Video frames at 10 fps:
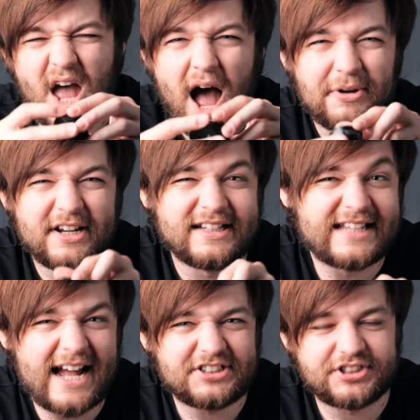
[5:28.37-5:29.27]
I'm gonna
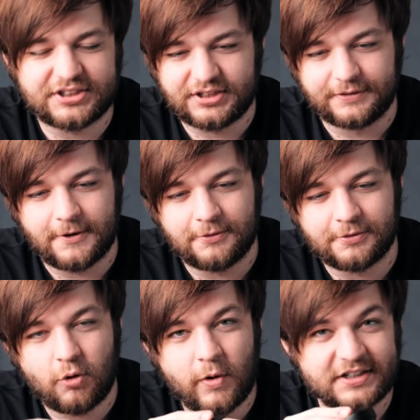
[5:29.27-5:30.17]
attach this to the phone
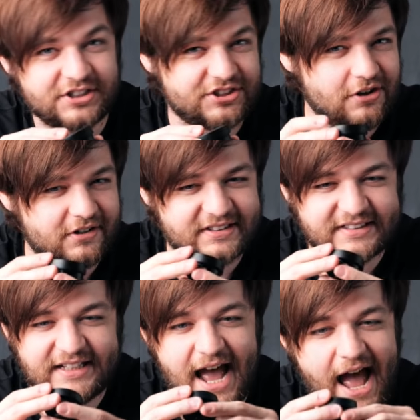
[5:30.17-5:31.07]
real quick just so y'all can
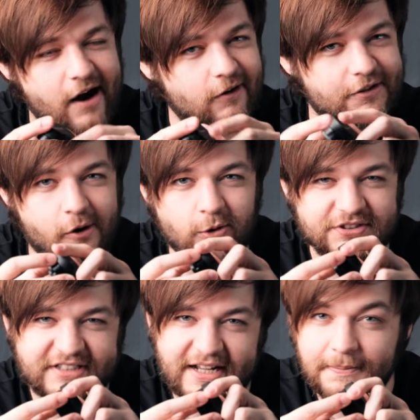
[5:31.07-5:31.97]
see how the whole
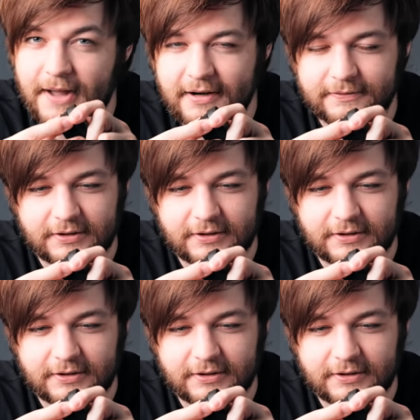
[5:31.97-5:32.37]
setup kind of